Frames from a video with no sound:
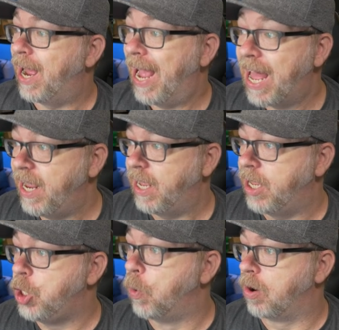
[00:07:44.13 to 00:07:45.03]
uh, adding
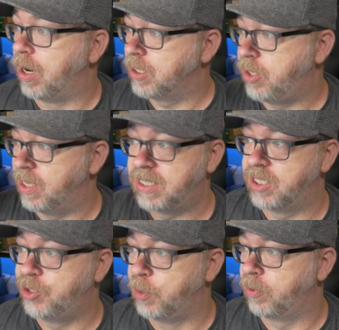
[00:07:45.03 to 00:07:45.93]
a URL to this
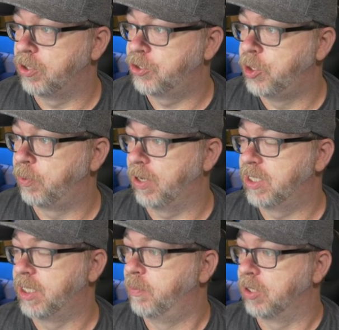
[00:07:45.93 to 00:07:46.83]
is super, super
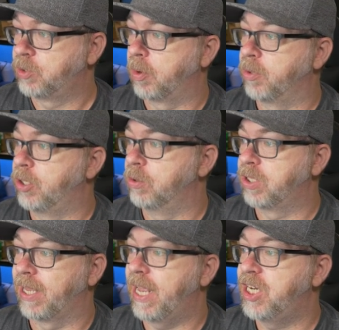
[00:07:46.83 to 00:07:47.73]
simple. So what we'll do is
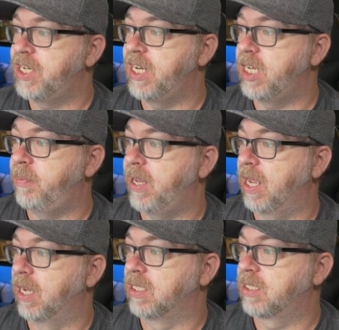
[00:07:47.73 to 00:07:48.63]
like
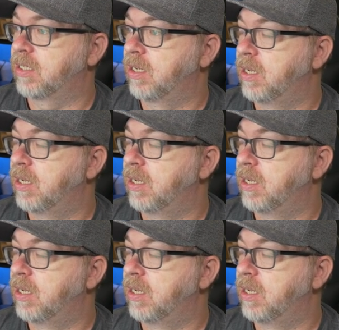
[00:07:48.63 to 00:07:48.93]
HTTPS